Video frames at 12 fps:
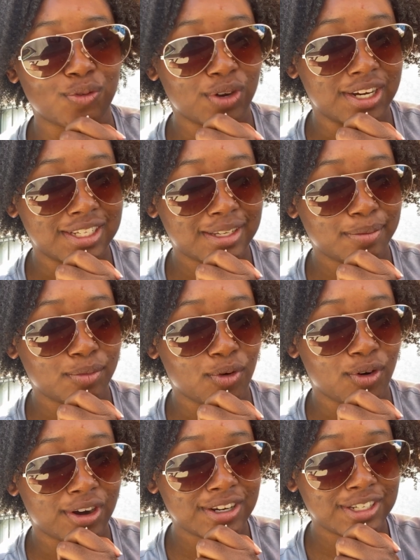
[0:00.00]
read some
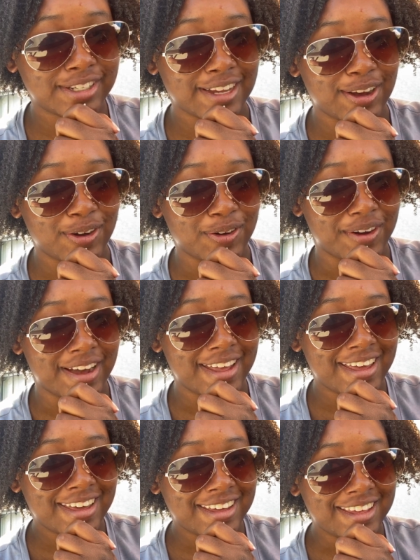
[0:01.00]
more. So
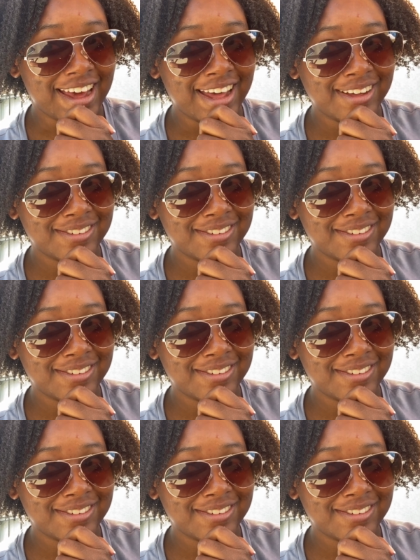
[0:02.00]
yeah.